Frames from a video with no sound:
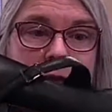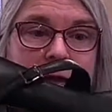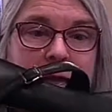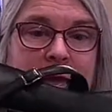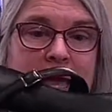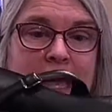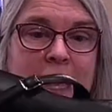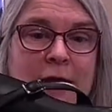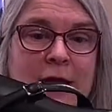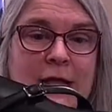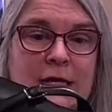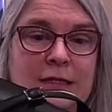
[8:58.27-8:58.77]

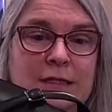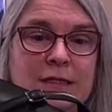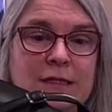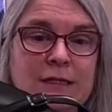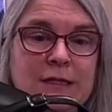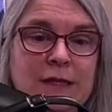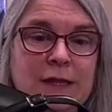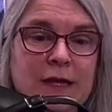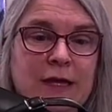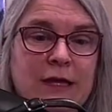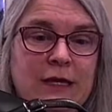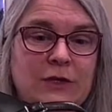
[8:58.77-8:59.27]
And
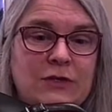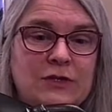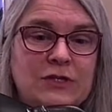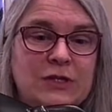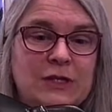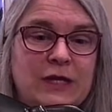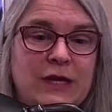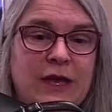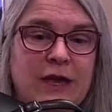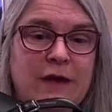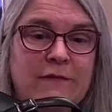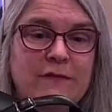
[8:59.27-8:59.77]
they
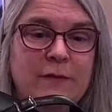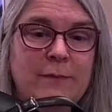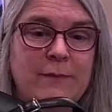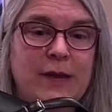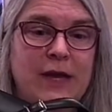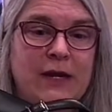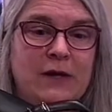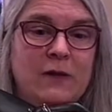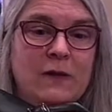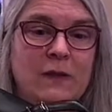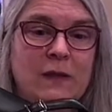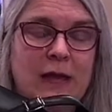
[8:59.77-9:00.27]
usually have a
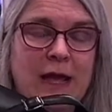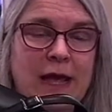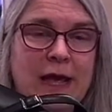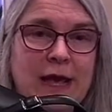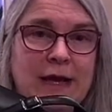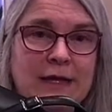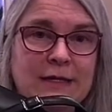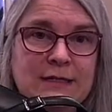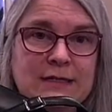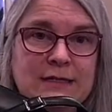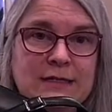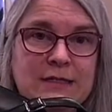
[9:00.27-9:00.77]
metal
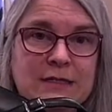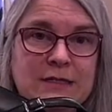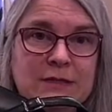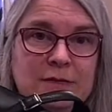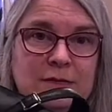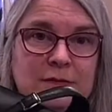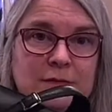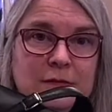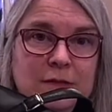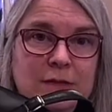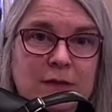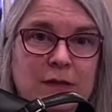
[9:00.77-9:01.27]
last,
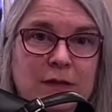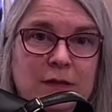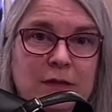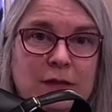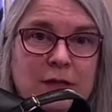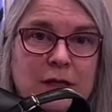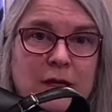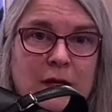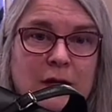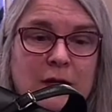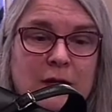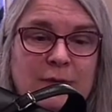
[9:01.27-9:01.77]

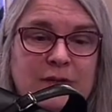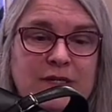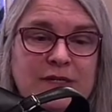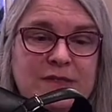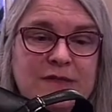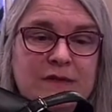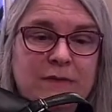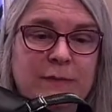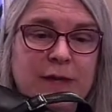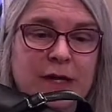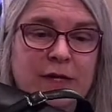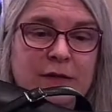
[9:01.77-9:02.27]
uh,
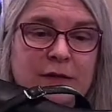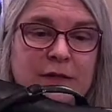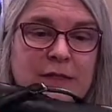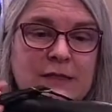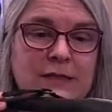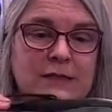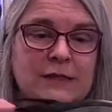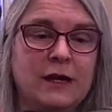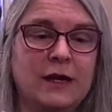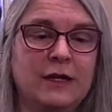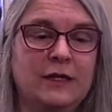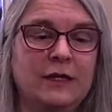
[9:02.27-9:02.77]
piece of metal
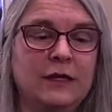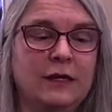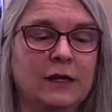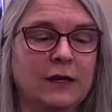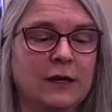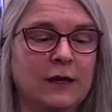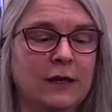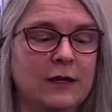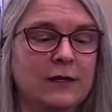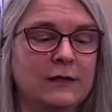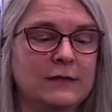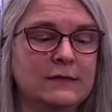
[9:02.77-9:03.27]
inside. You
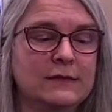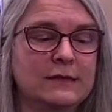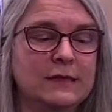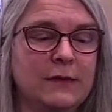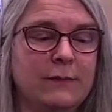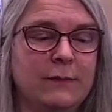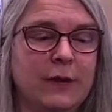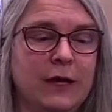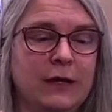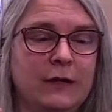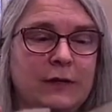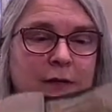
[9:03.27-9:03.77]
can kind of
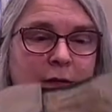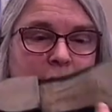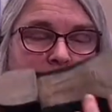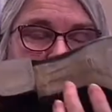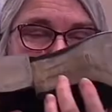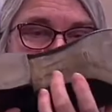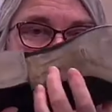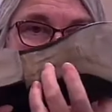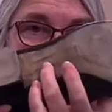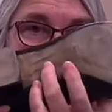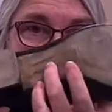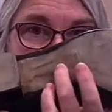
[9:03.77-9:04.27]
see mine a
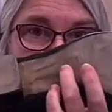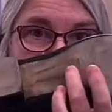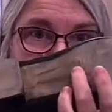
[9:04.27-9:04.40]
little bit